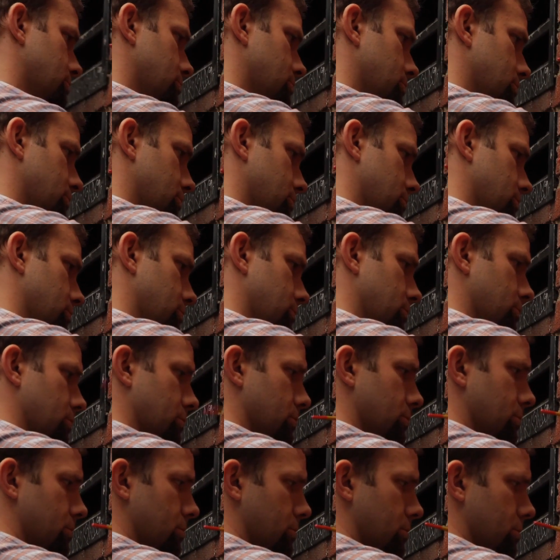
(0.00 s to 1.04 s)
leader.
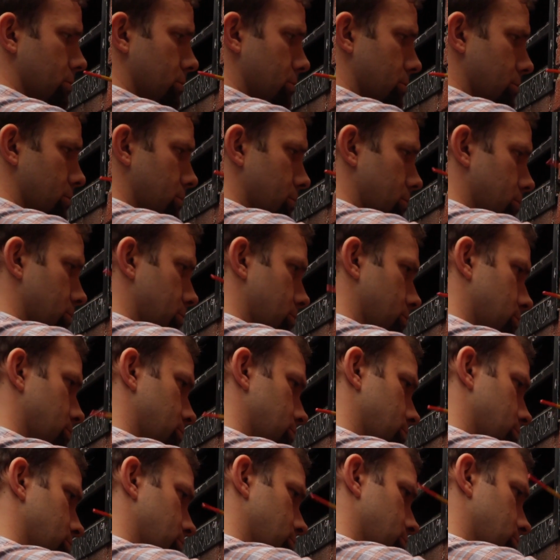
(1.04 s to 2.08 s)
Liam is a true
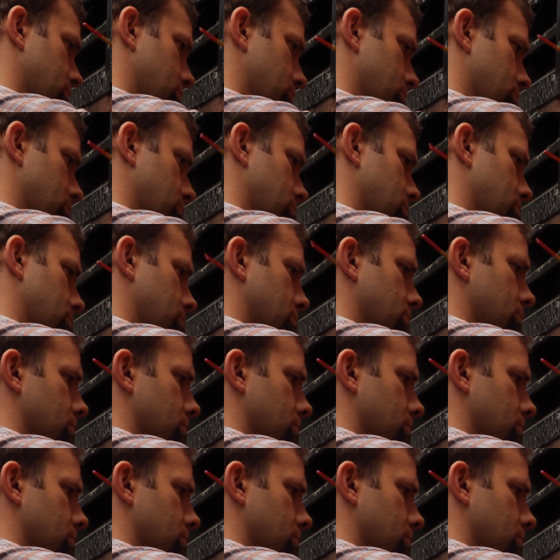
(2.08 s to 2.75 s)
artist. And then